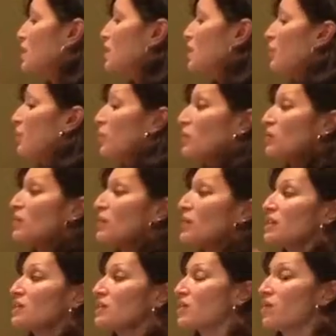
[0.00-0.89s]
and both of
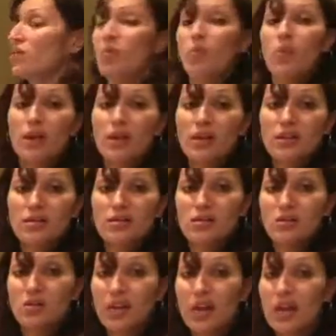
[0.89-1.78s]
these are the
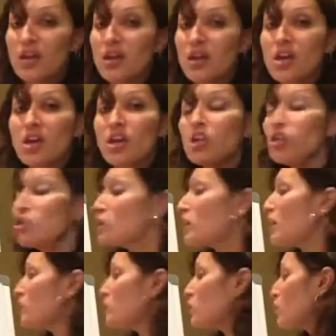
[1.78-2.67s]
ones, okay? So
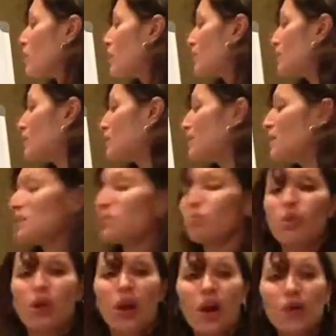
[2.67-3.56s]
that's what makes this
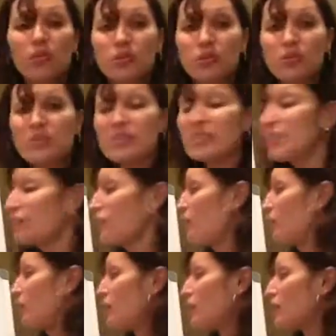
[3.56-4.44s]
problem
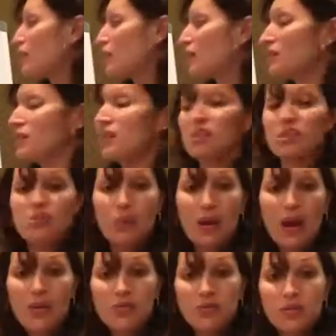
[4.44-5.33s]
different than this
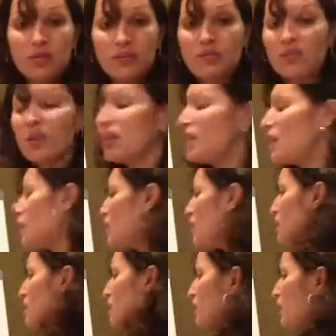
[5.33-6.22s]
problem.
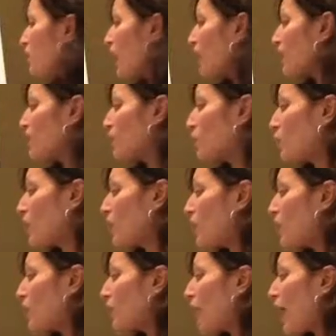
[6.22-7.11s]
It's the fact that we
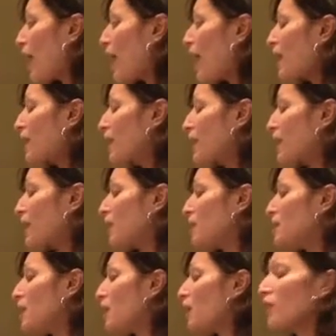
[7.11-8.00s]
are adding
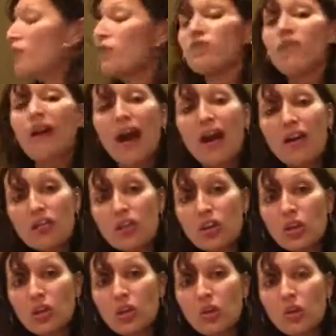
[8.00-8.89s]
another
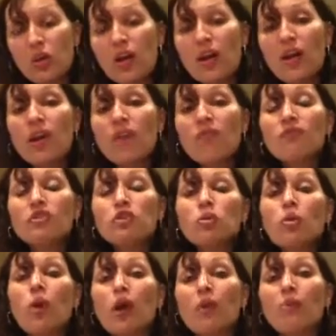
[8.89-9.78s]
value
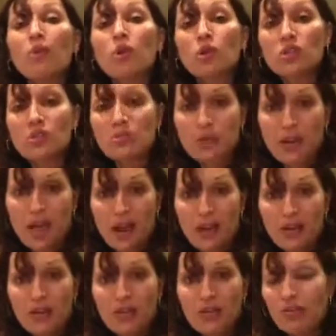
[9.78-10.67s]
to our
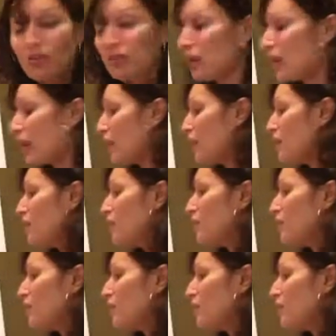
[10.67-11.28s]
multiplier, okay?